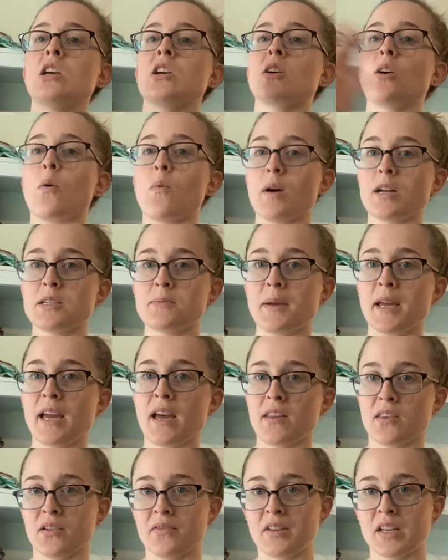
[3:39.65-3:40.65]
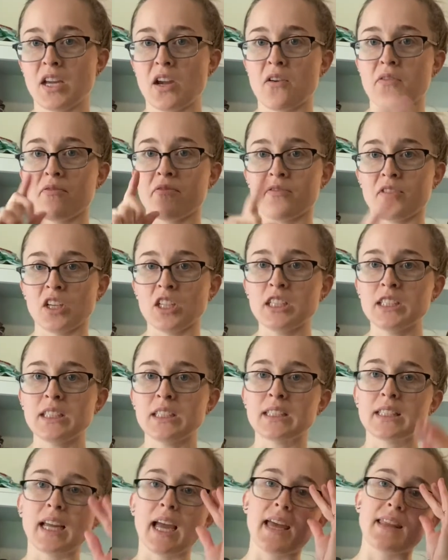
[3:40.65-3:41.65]
Go watch my other video
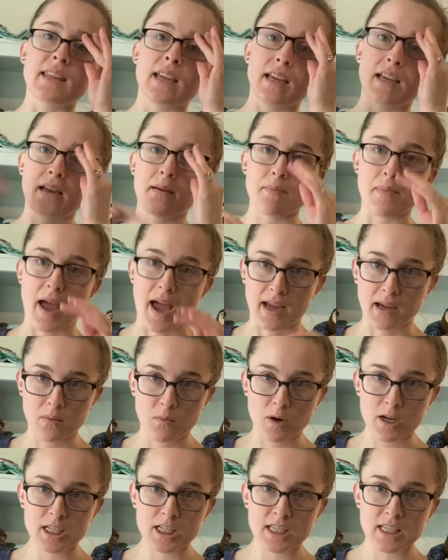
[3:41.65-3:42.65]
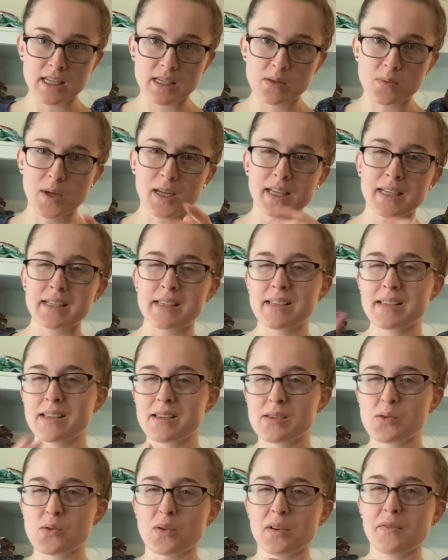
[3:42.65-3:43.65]
first and then come back and watch this one, because this
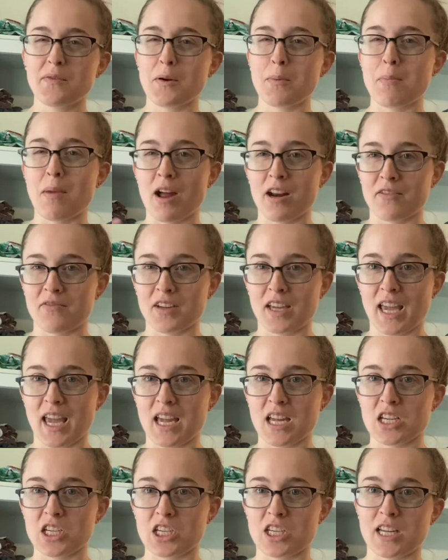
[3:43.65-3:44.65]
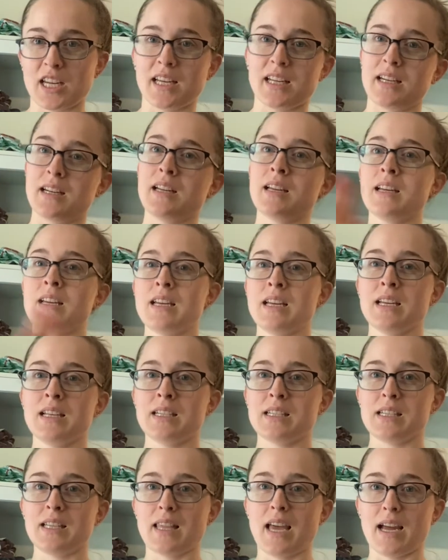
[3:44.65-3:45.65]
is sort of a modification
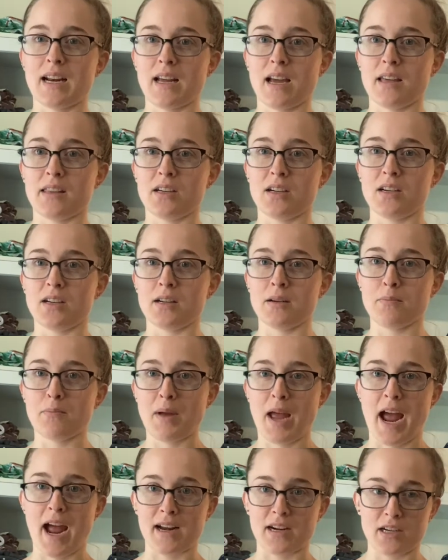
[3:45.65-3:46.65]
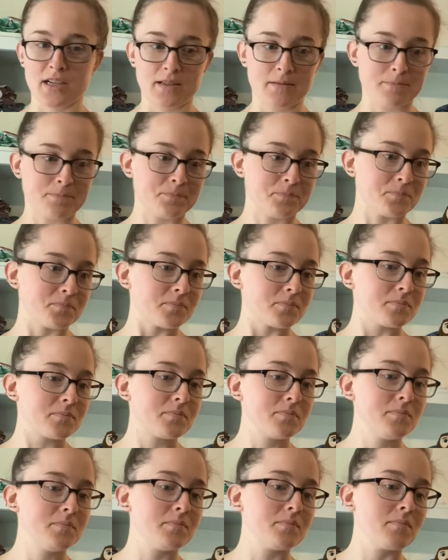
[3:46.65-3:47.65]
to that other pattern.
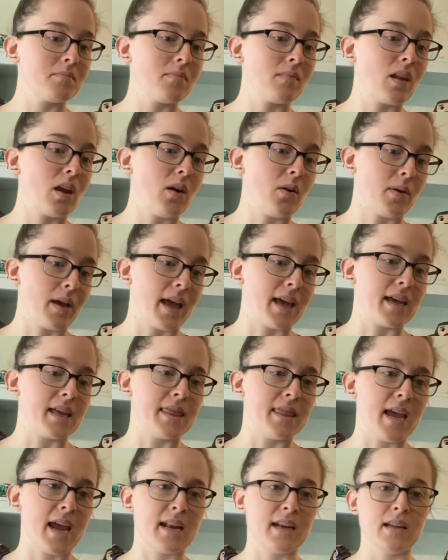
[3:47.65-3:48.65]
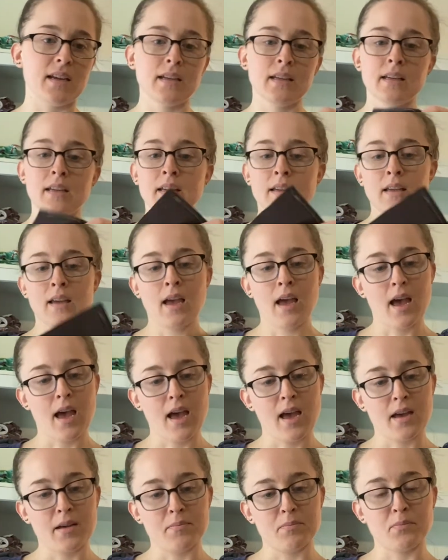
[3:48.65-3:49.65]
Okay, and then
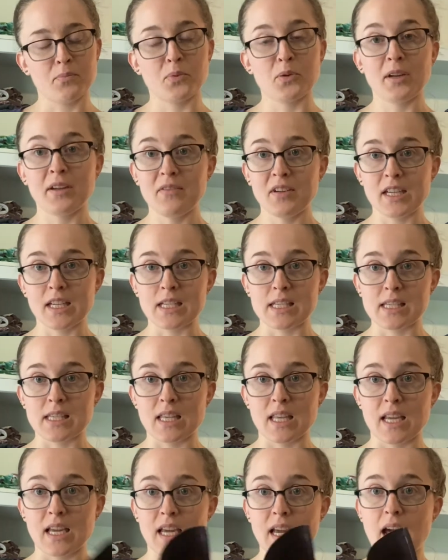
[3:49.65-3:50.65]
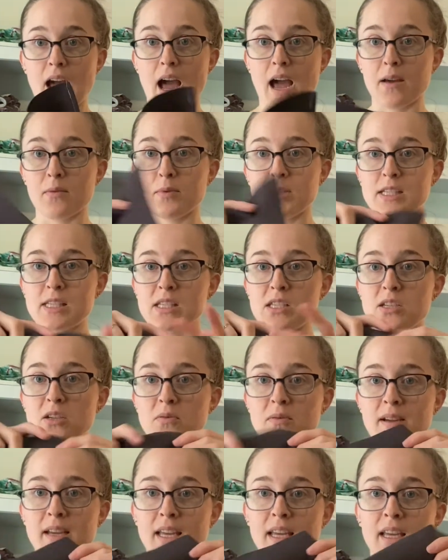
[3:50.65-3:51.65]
previously I was
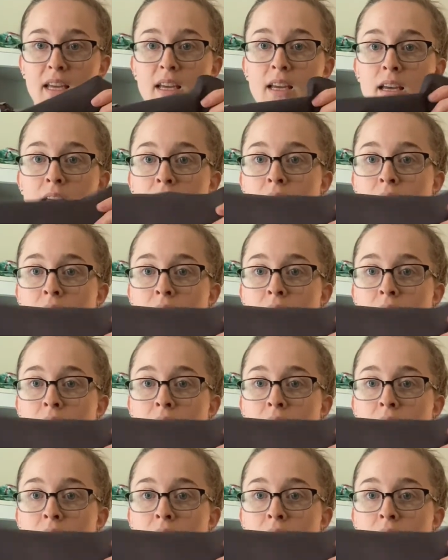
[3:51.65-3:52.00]
doing